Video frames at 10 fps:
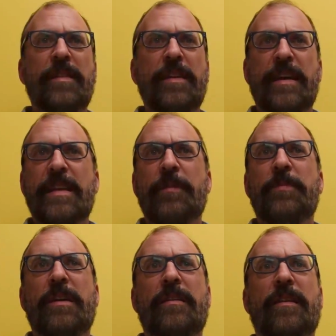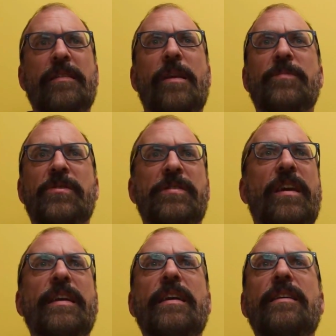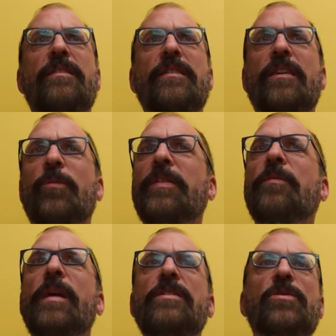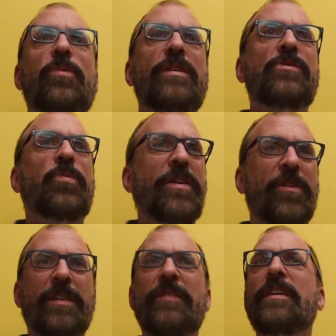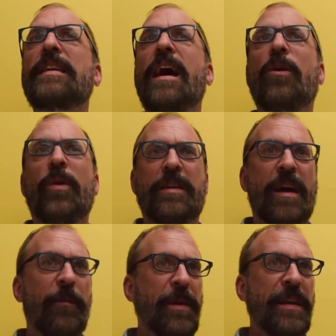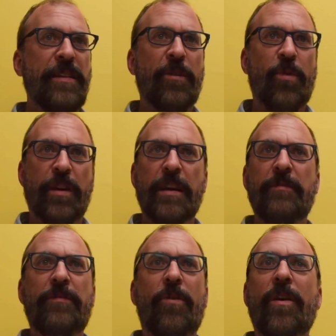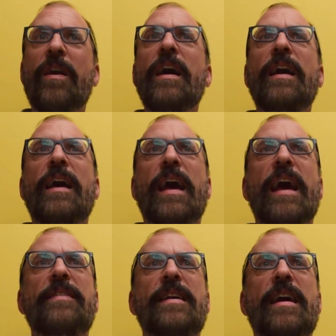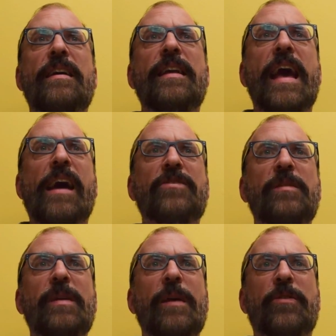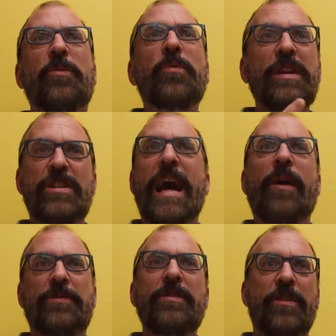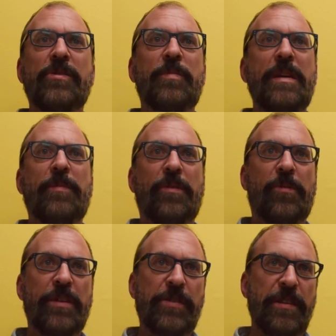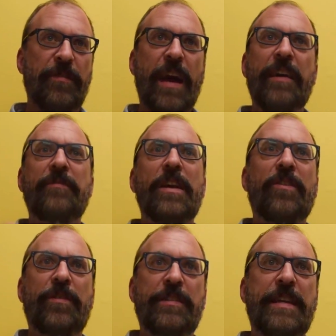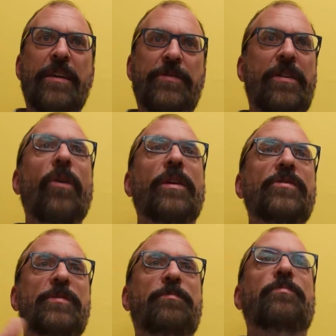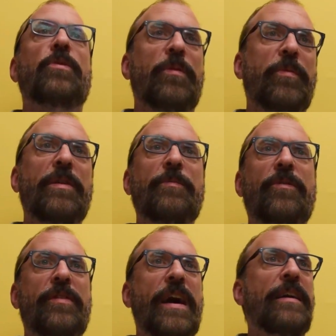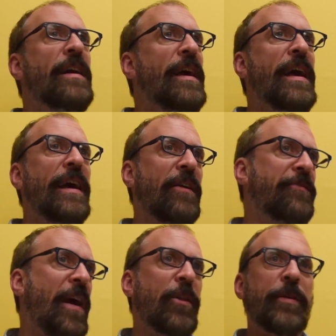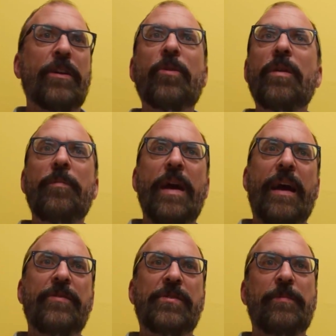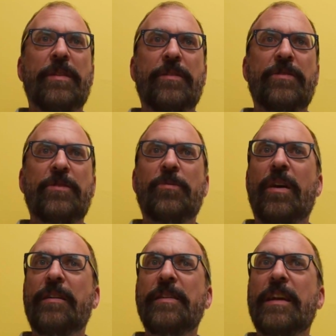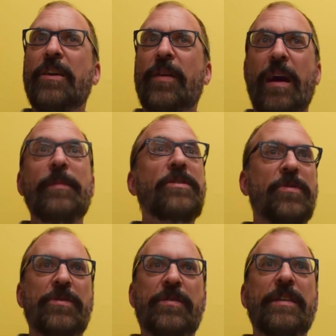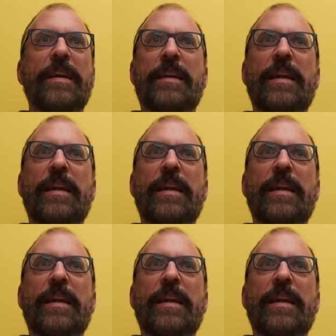that alum studied, what their major was, where they're living now, what company they're working for, and then actually be able to reach out to those people once you've kind of narrowed it down to, here's a group of people that are following a career path similar to what I'm interested in.